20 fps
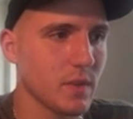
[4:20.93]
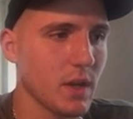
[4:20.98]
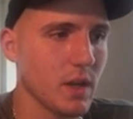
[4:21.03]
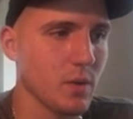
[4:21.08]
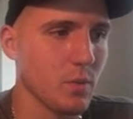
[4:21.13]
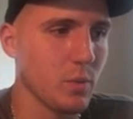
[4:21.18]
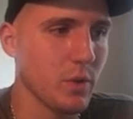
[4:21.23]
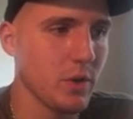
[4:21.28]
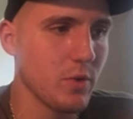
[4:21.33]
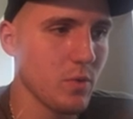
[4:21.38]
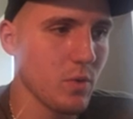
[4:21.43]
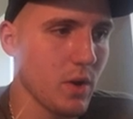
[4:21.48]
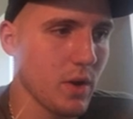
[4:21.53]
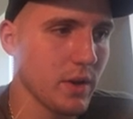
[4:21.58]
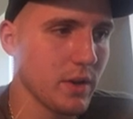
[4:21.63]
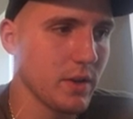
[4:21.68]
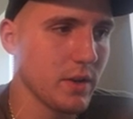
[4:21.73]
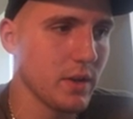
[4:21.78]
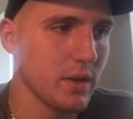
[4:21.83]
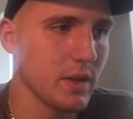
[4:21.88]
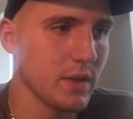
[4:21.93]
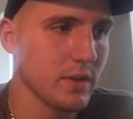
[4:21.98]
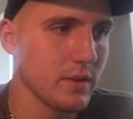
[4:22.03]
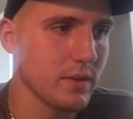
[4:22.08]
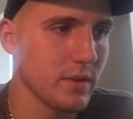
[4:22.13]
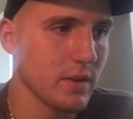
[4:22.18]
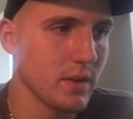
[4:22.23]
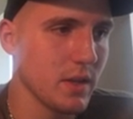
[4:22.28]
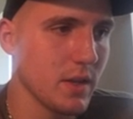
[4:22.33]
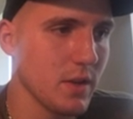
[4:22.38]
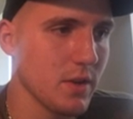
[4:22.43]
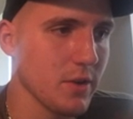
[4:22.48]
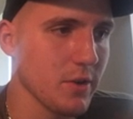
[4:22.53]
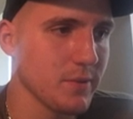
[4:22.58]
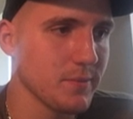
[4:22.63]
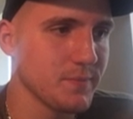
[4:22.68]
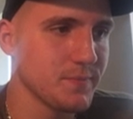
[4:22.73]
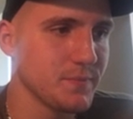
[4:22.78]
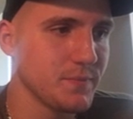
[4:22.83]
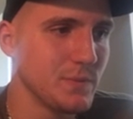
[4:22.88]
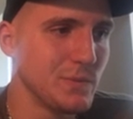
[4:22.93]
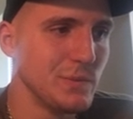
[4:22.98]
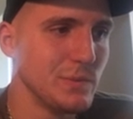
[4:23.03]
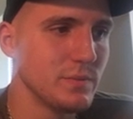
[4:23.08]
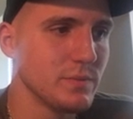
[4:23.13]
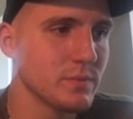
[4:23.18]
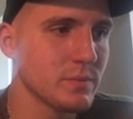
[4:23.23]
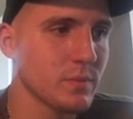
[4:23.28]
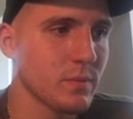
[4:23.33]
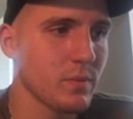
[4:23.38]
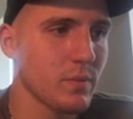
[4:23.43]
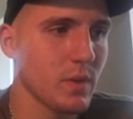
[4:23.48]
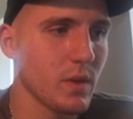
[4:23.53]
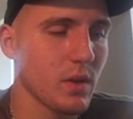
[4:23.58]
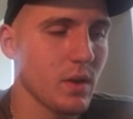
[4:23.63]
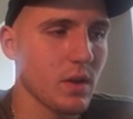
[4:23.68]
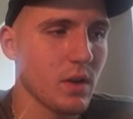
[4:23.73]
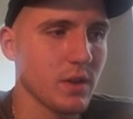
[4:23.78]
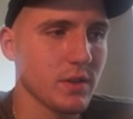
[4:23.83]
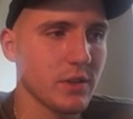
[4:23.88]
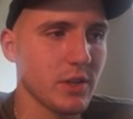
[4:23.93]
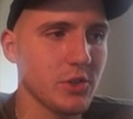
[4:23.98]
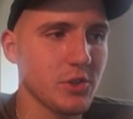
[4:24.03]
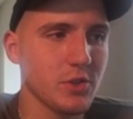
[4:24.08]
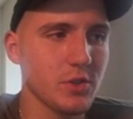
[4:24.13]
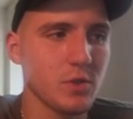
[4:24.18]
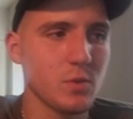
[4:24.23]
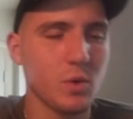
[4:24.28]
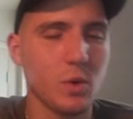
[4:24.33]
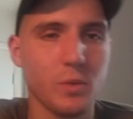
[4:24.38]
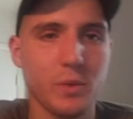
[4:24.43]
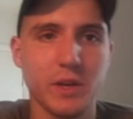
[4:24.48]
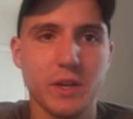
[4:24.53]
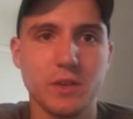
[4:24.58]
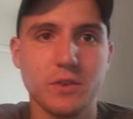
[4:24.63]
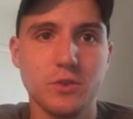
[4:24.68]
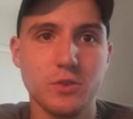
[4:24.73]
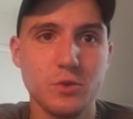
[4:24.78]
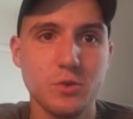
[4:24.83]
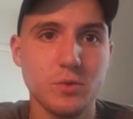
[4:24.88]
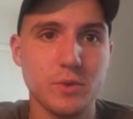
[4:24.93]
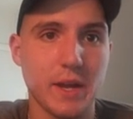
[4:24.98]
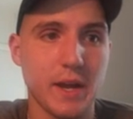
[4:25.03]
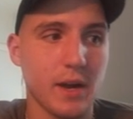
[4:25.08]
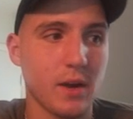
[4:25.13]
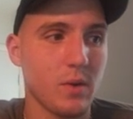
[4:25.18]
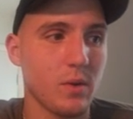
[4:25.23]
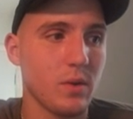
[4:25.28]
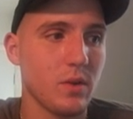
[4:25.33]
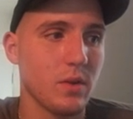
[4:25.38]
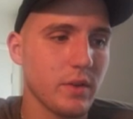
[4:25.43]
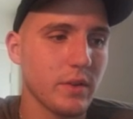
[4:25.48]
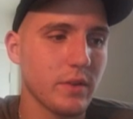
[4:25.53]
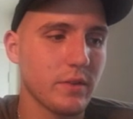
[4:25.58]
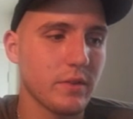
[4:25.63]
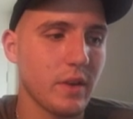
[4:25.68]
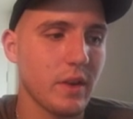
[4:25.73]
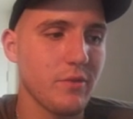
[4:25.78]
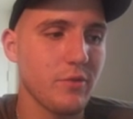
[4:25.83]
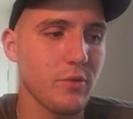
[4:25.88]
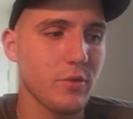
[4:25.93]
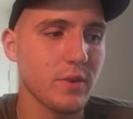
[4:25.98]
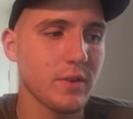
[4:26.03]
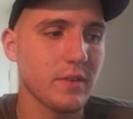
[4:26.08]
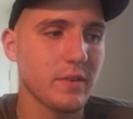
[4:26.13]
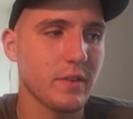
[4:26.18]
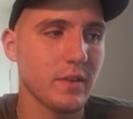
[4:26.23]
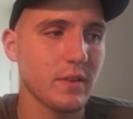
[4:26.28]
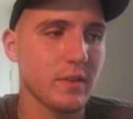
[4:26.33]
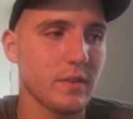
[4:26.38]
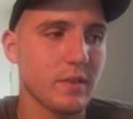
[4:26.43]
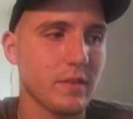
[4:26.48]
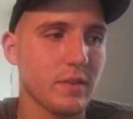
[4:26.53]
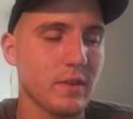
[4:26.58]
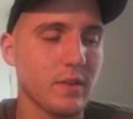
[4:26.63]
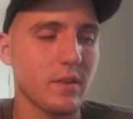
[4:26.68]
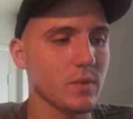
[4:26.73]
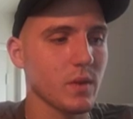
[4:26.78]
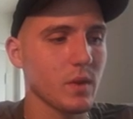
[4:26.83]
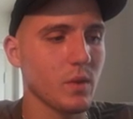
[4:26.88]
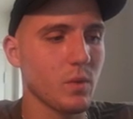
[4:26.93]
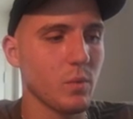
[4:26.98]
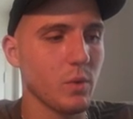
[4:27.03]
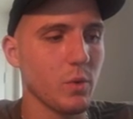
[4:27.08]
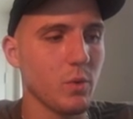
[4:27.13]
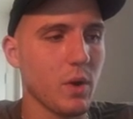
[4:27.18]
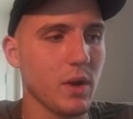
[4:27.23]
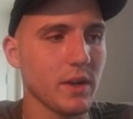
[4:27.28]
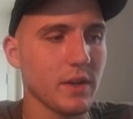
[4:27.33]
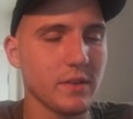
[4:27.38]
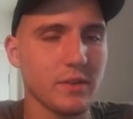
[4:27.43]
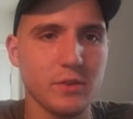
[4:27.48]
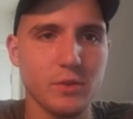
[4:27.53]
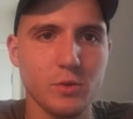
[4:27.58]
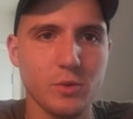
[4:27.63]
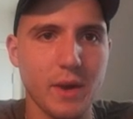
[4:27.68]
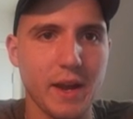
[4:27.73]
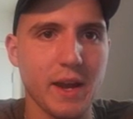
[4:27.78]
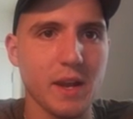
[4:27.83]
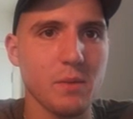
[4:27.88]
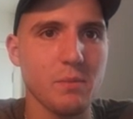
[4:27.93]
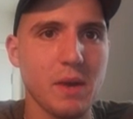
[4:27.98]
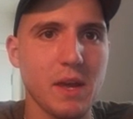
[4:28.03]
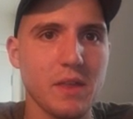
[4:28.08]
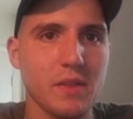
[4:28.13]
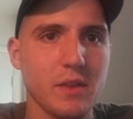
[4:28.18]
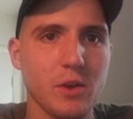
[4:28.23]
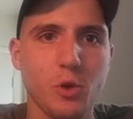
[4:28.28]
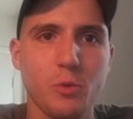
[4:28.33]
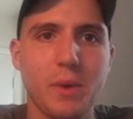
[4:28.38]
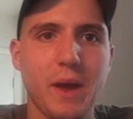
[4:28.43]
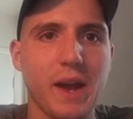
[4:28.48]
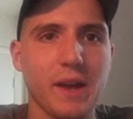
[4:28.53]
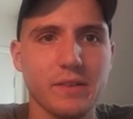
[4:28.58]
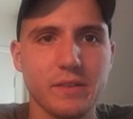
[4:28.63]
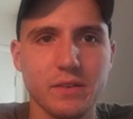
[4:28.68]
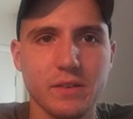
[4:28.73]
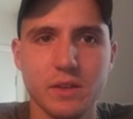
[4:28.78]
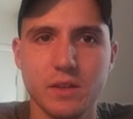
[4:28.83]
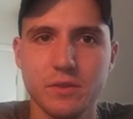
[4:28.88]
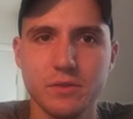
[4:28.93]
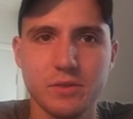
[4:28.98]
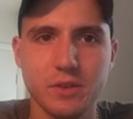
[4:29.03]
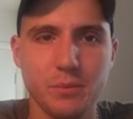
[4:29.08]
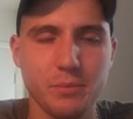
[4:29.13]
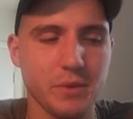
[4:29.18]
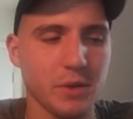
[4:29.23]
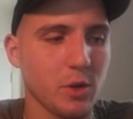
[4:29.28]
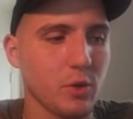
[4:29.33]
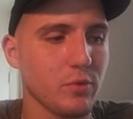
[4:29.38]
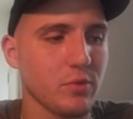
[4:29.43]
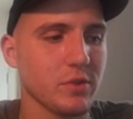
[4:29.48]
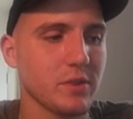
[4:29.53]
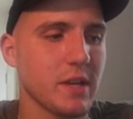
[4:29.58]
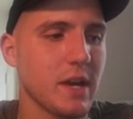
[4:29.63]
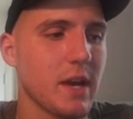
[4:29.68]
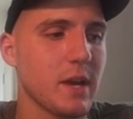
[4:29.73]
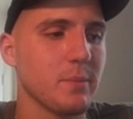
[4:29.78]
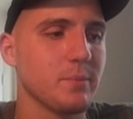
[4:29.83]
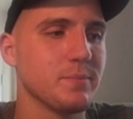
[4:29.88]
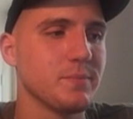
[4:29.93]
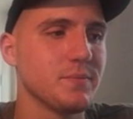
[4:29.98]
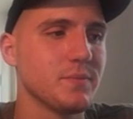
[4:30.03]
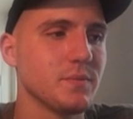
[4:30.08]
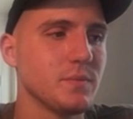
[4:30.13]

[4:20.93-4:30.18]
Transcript: and we run into here, essentially what we can do now, say for instance, we wanted to animate the opacity of something over time.